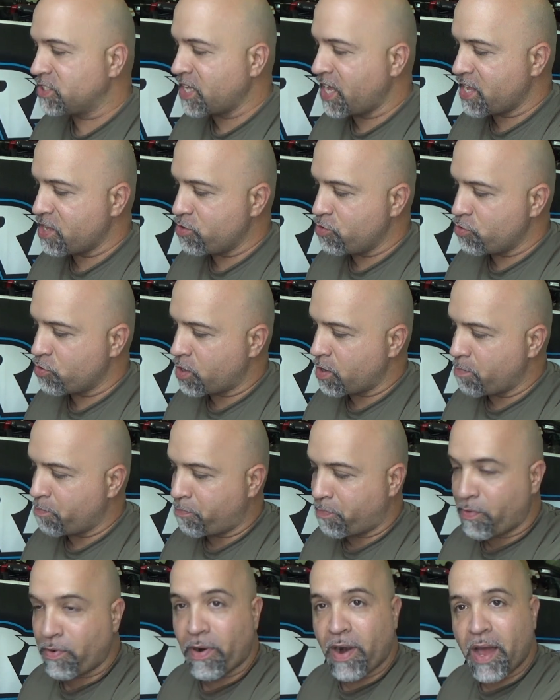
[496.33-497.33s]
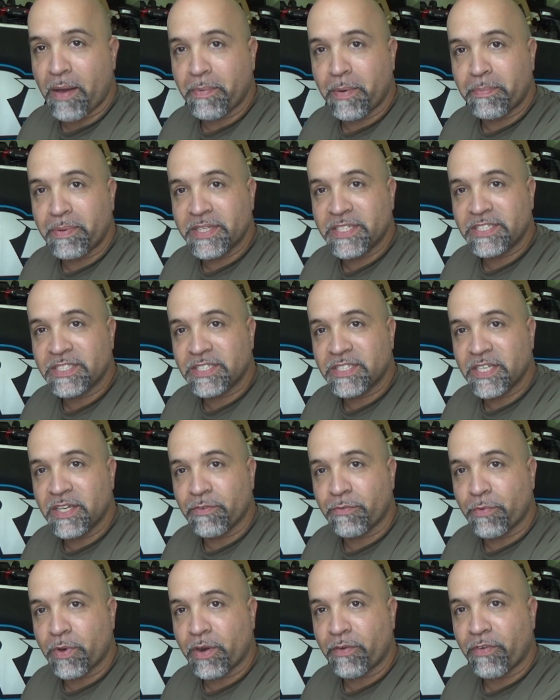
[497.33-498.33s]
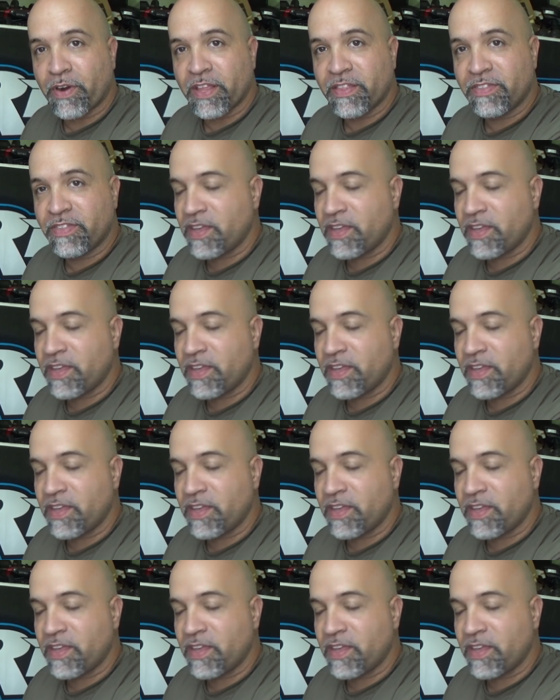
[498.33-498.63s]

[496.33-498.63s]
that you can probably see one right